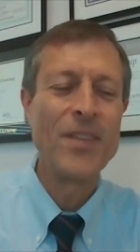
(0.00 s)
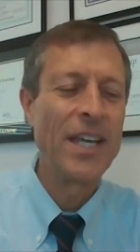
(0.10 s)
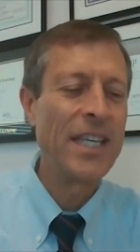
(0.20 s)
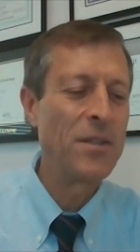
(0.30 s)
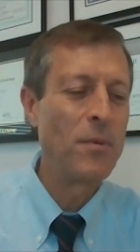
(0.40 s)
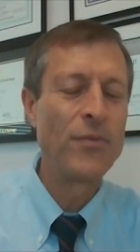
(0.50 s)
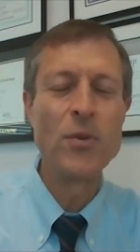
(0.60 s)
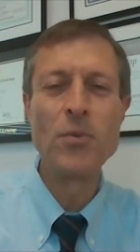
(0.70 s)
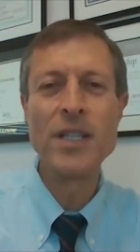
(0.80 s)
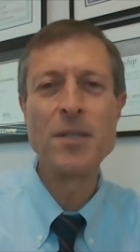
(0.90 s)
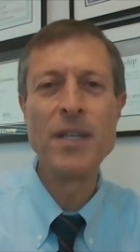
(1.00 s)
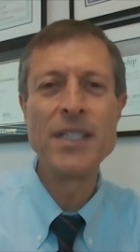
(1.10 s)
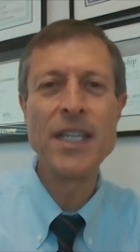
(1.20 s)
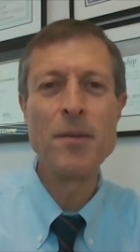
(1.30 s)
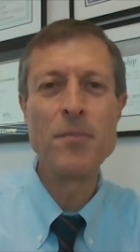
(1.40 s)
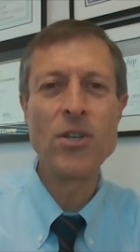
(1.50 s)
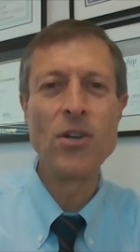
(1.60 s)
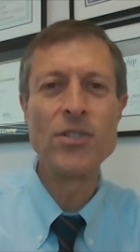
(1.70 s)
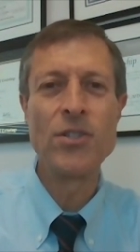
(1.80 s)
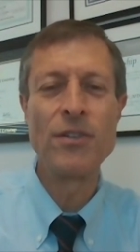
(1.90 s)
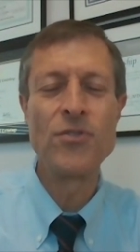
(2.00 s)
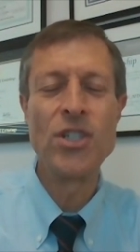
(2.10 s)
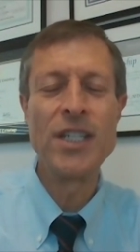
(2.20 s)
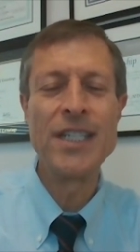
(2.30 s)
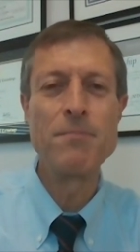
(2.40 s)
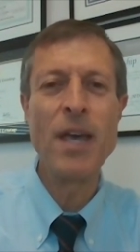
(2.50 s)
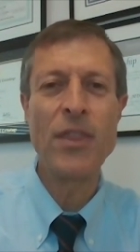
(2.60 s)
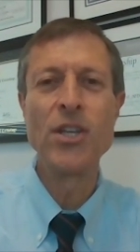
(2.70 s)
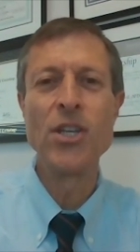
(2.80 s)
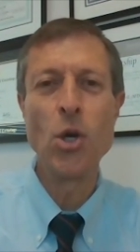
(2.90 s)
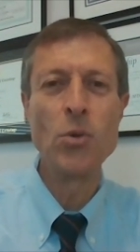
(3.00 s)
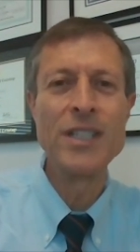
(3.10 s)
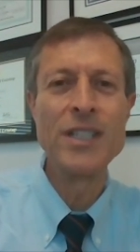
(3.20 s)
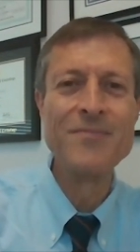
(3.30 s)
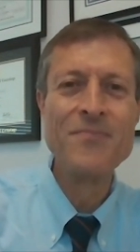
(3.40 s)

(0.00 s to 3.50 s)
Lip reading: I gave them a few recipes that I'm going to call sort of cheese methadone to